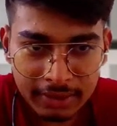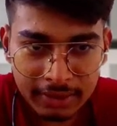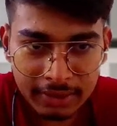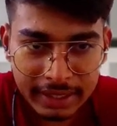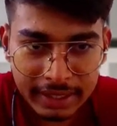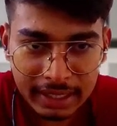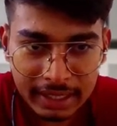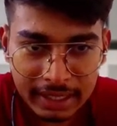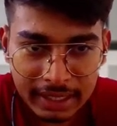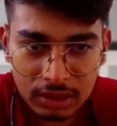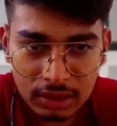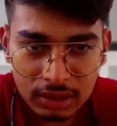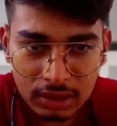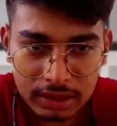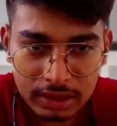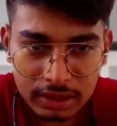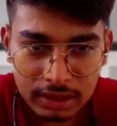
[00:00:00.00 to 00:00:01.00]
we cannot
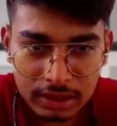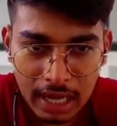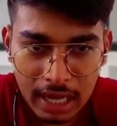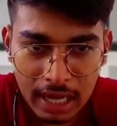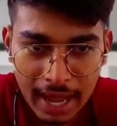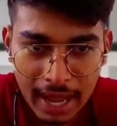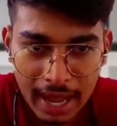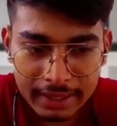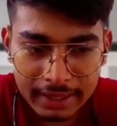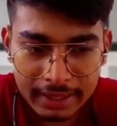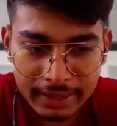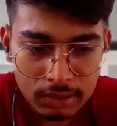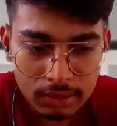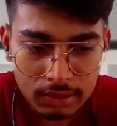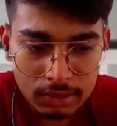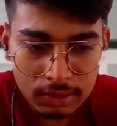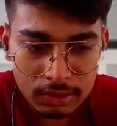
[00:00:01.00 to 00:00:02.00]
directly use
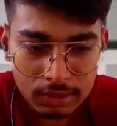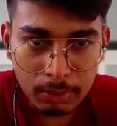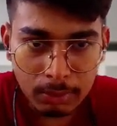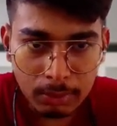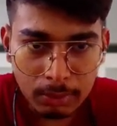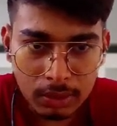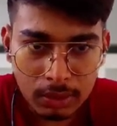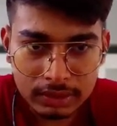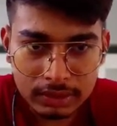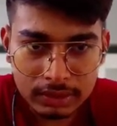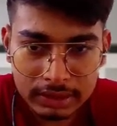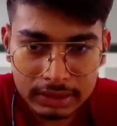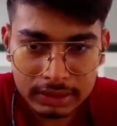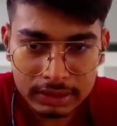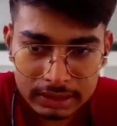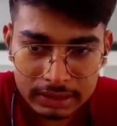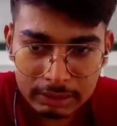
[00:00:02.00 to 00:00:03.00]
because this
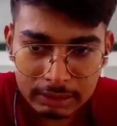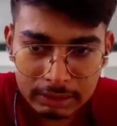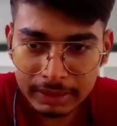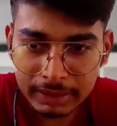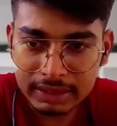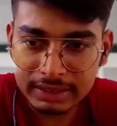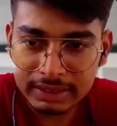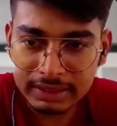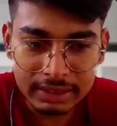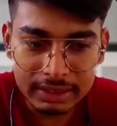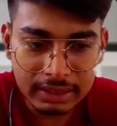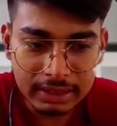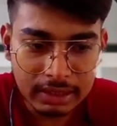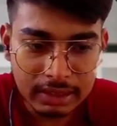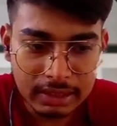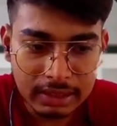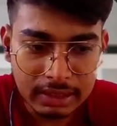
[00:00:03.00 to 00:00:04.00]
is special
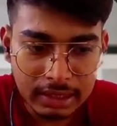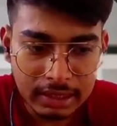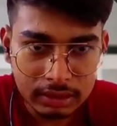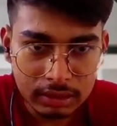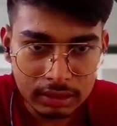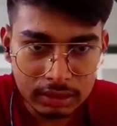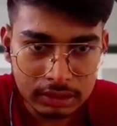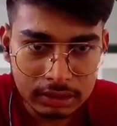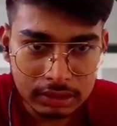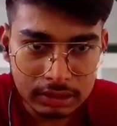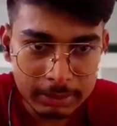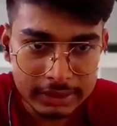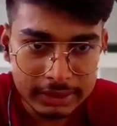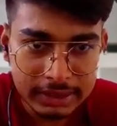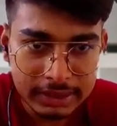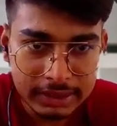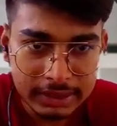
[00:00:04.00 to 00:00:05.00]
like
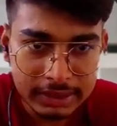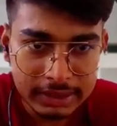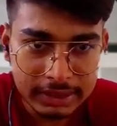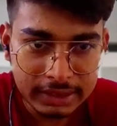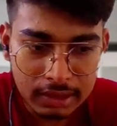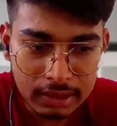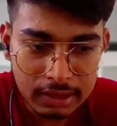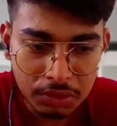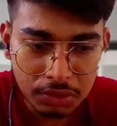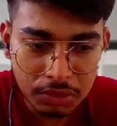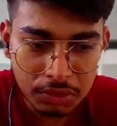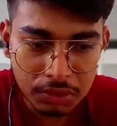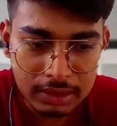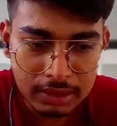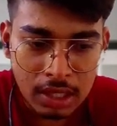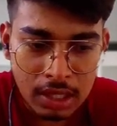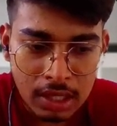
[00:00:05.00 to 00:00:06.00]
special character, so we
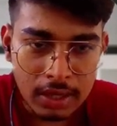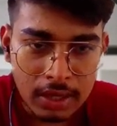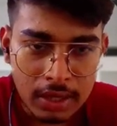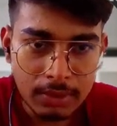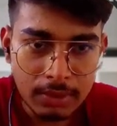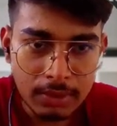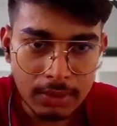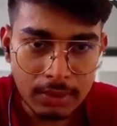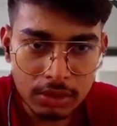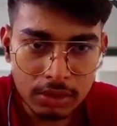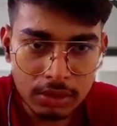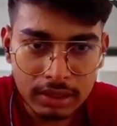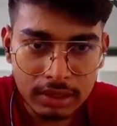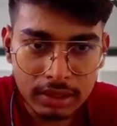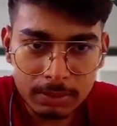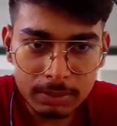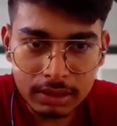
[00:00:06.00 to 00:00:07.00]
have to use
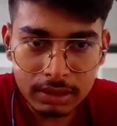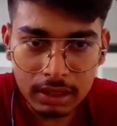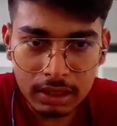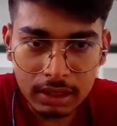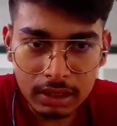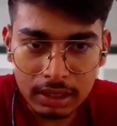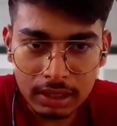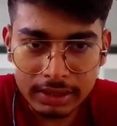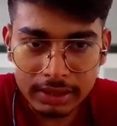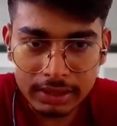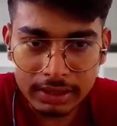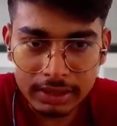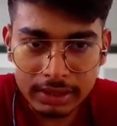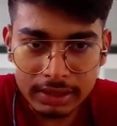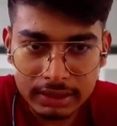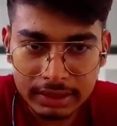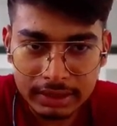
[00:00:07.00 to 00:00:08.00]
their
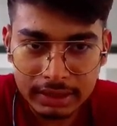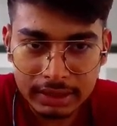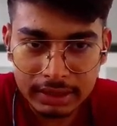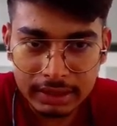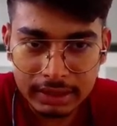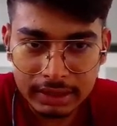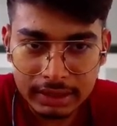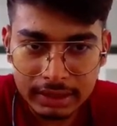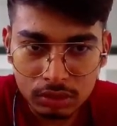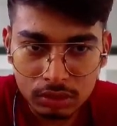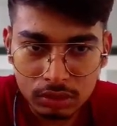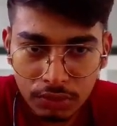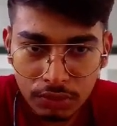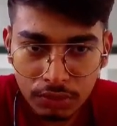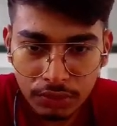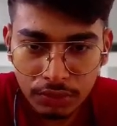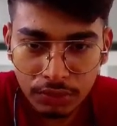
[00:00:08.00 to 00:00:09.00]
different syntax. So
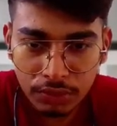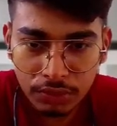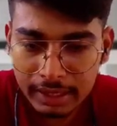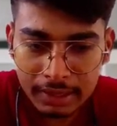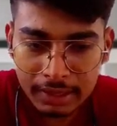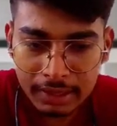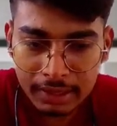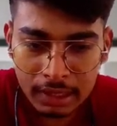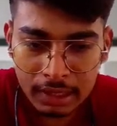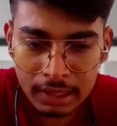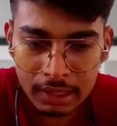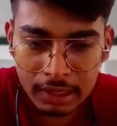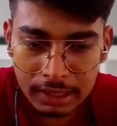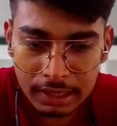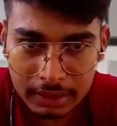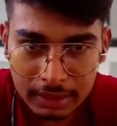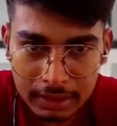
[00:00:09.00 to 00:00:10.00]
for that
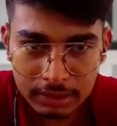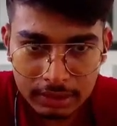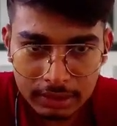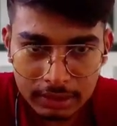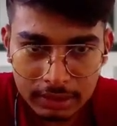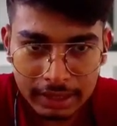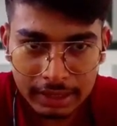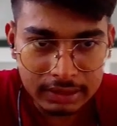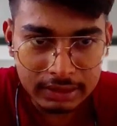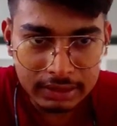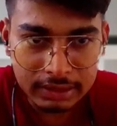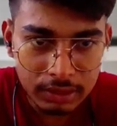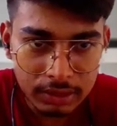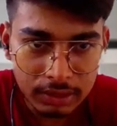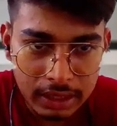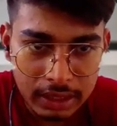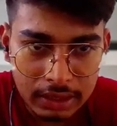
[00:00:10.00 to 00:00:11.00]
we use like this.
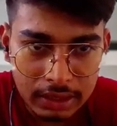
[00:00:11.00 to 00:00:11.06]
Okay.